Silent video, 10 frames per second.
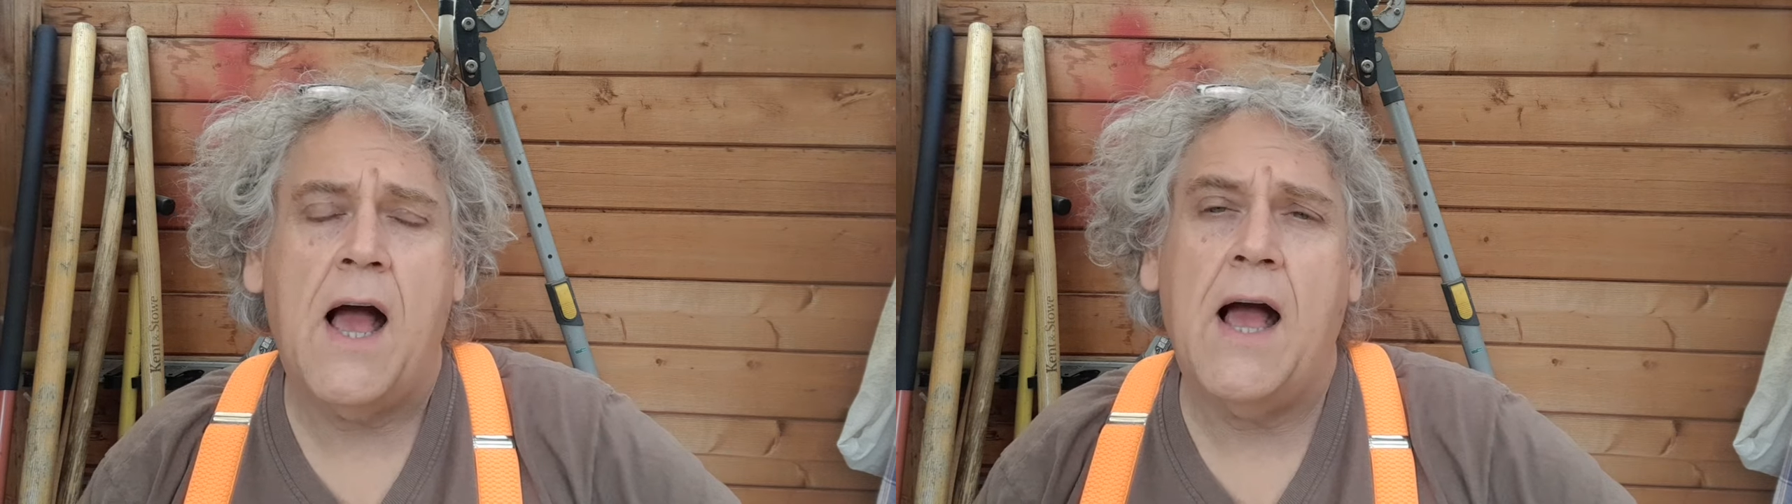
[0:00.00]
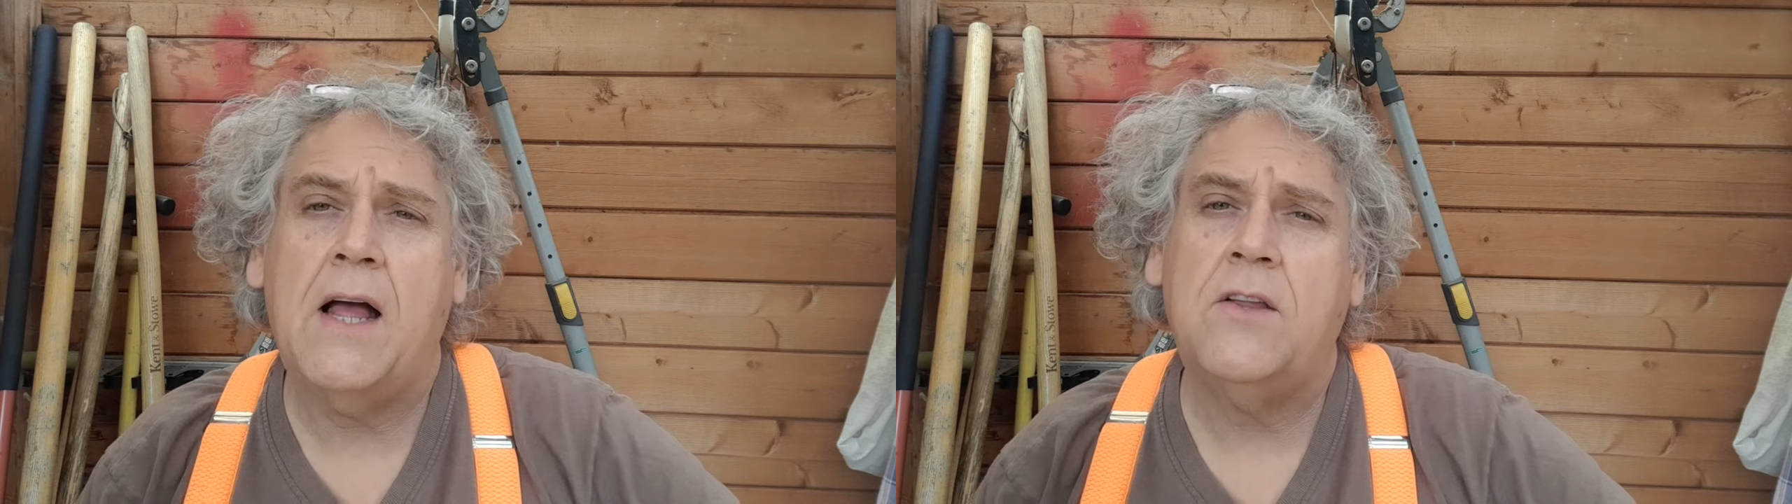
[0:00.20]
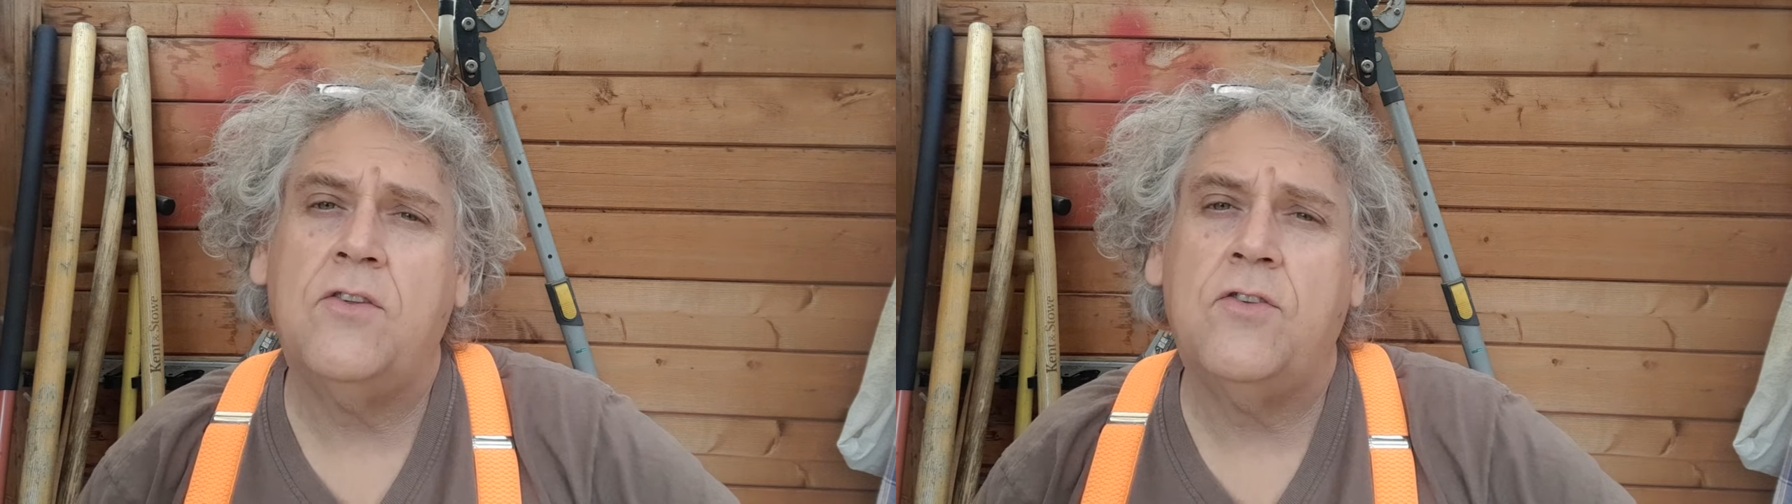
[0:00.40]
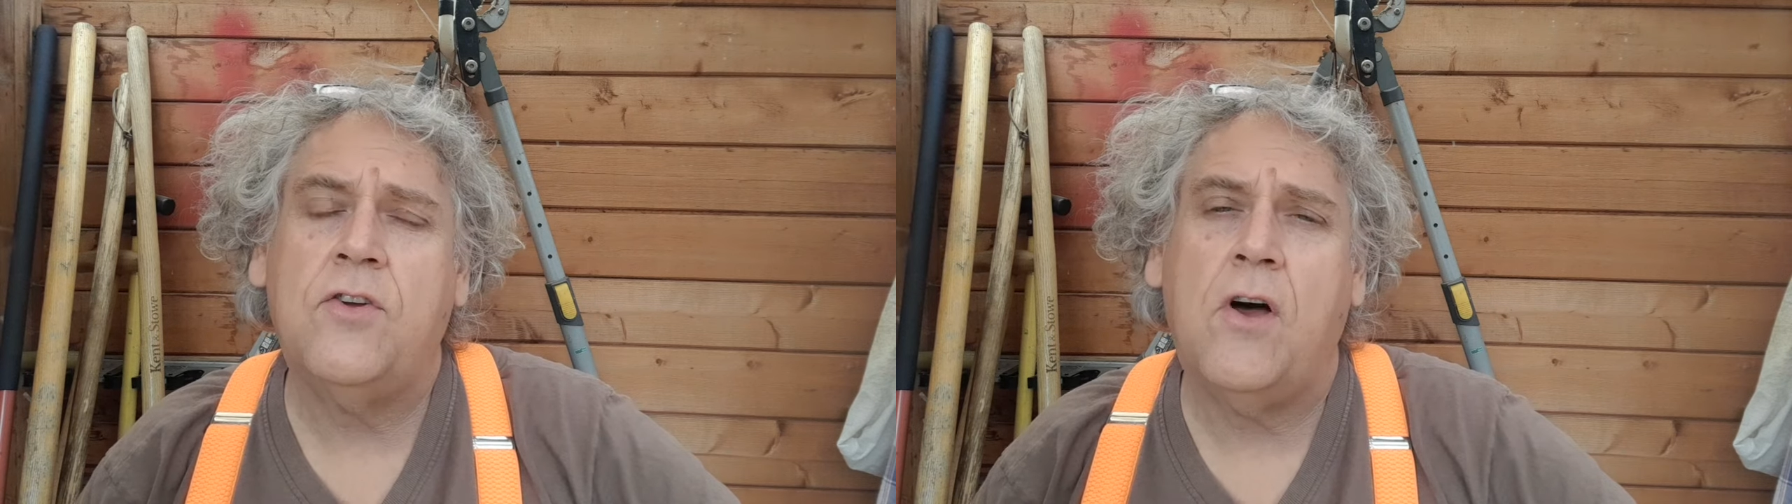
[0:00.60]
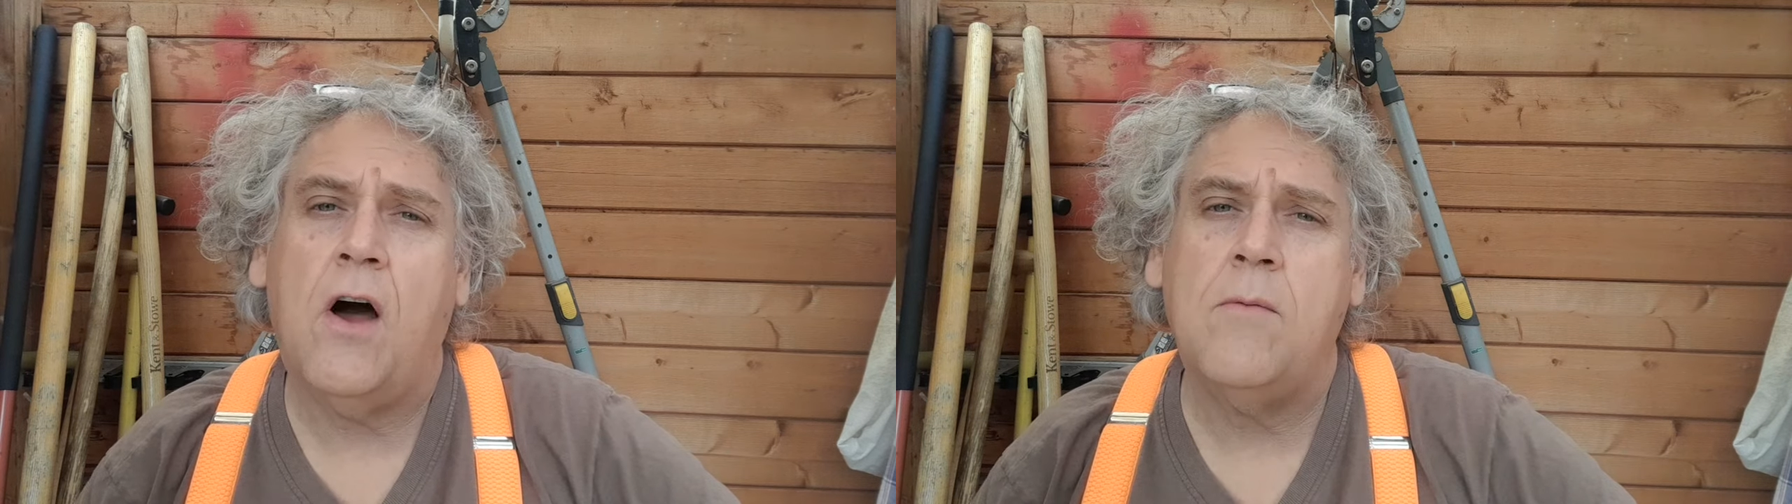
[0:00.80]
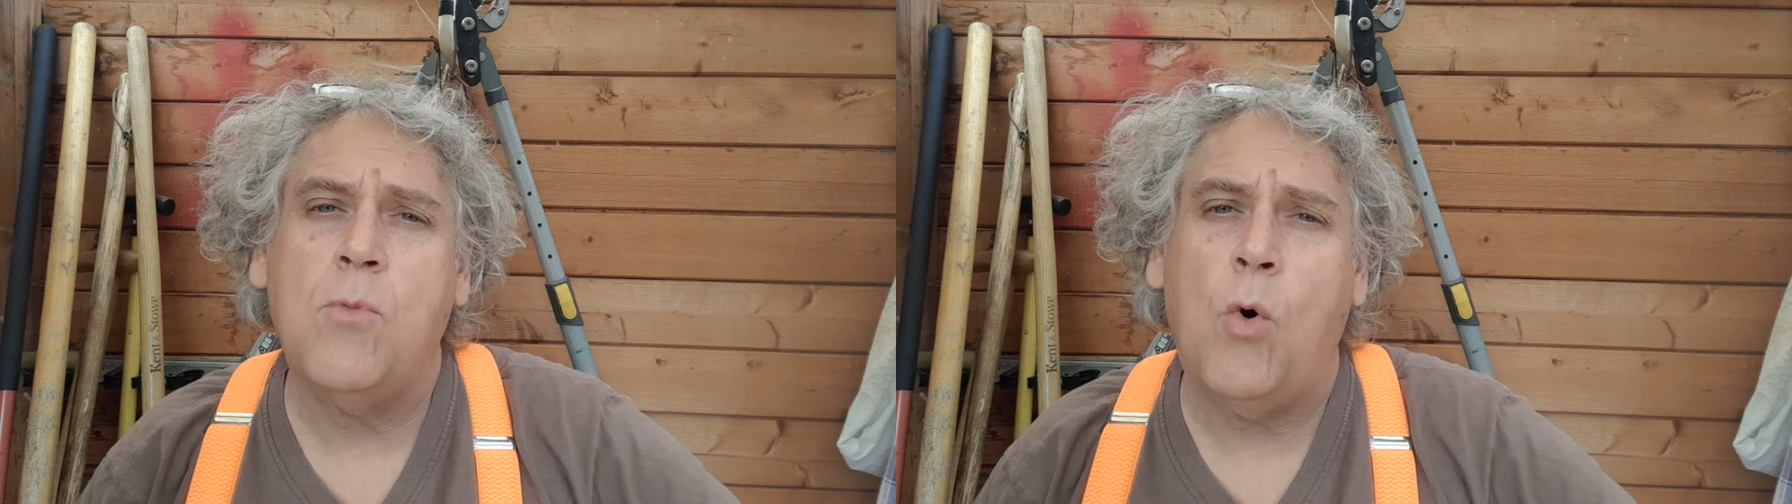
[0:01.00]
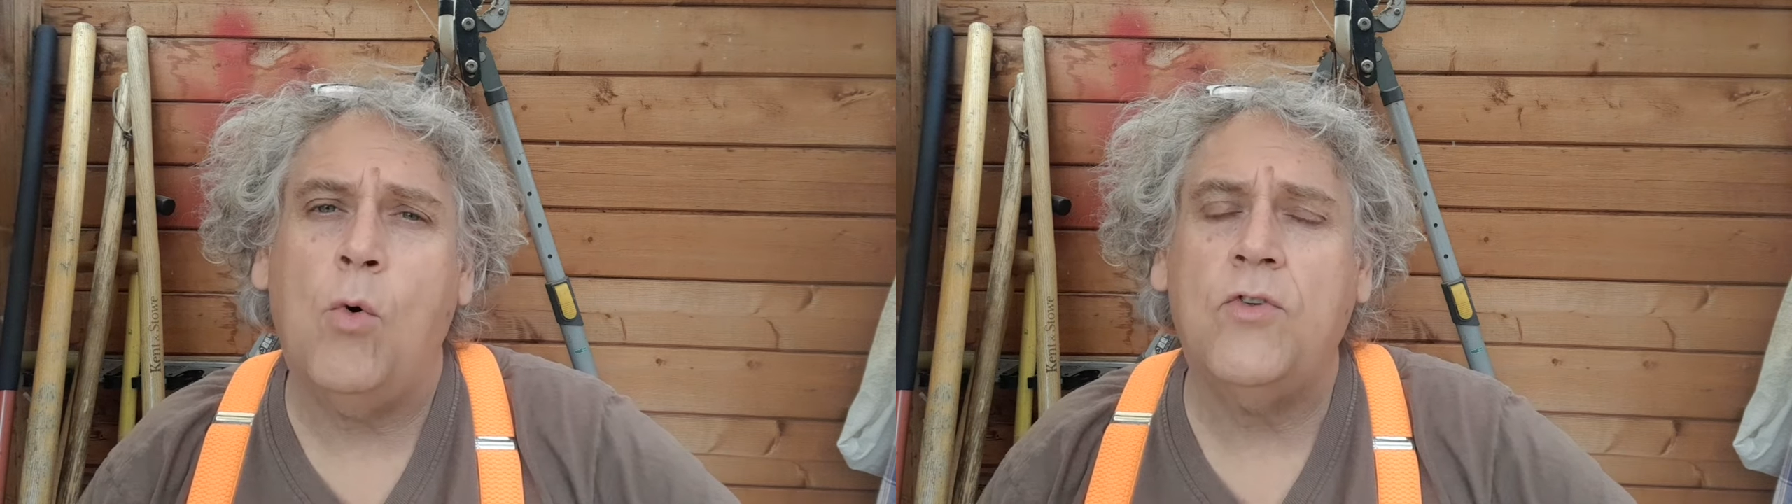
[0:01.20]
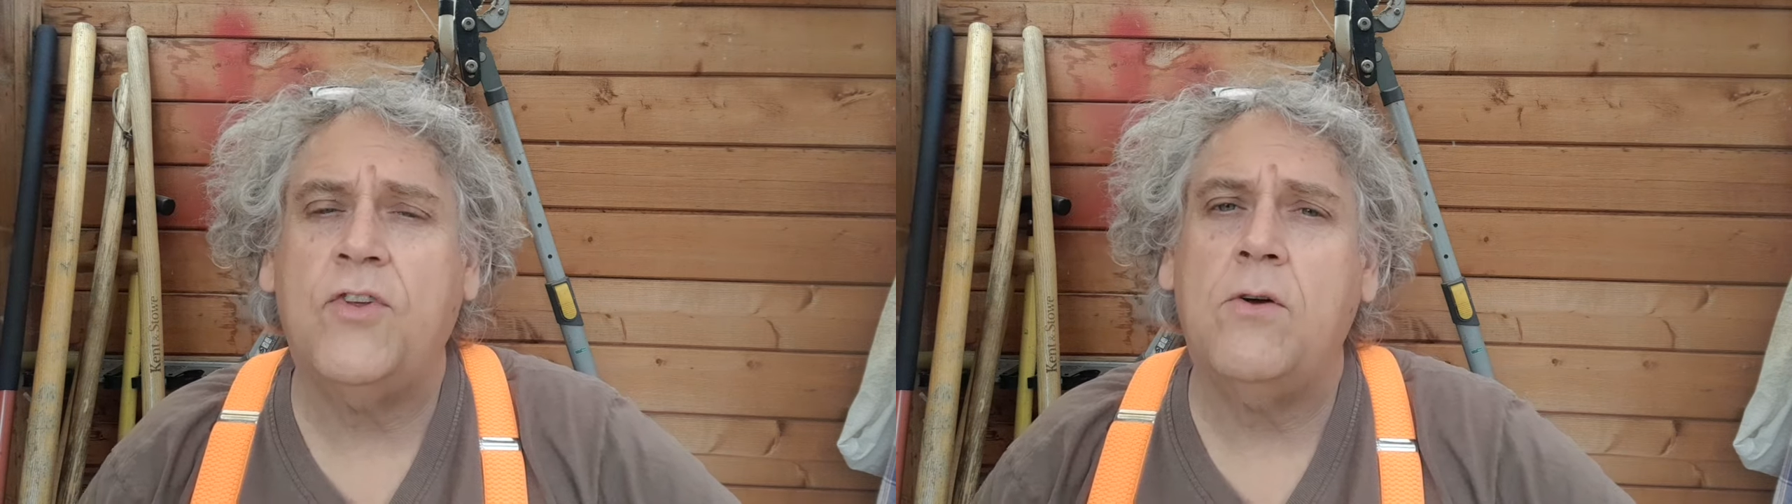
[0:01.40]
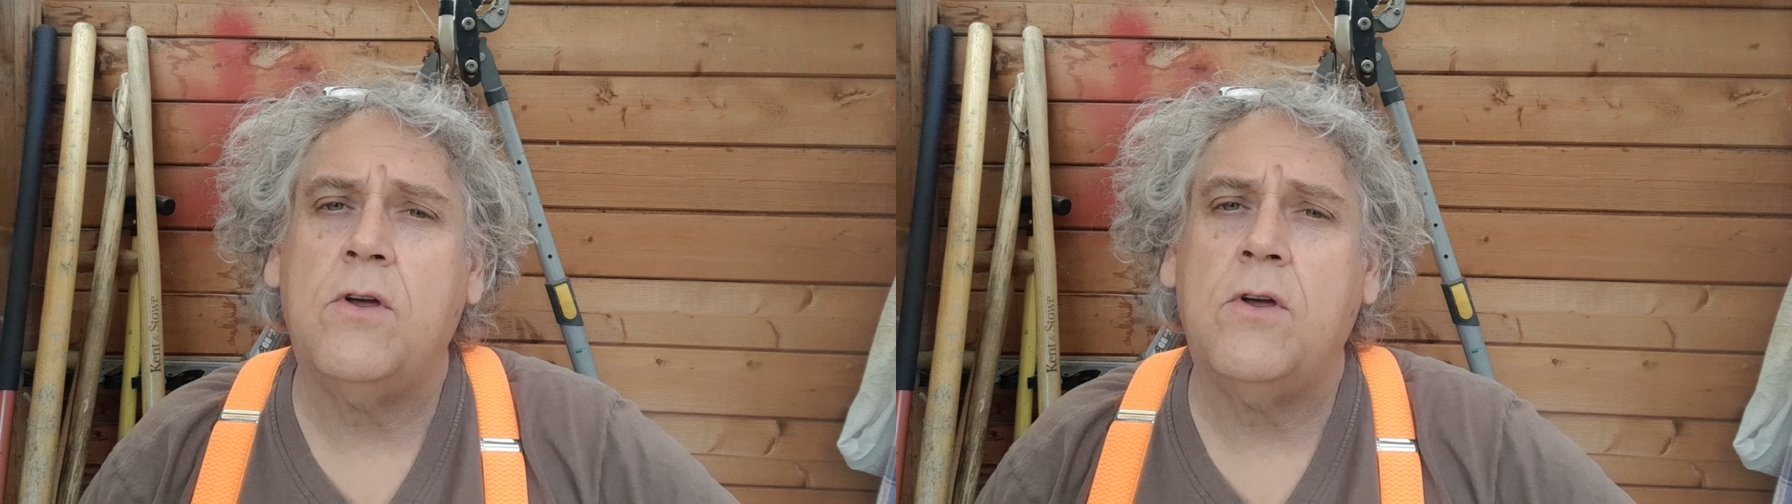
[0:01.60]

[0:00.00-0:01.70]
and I'm also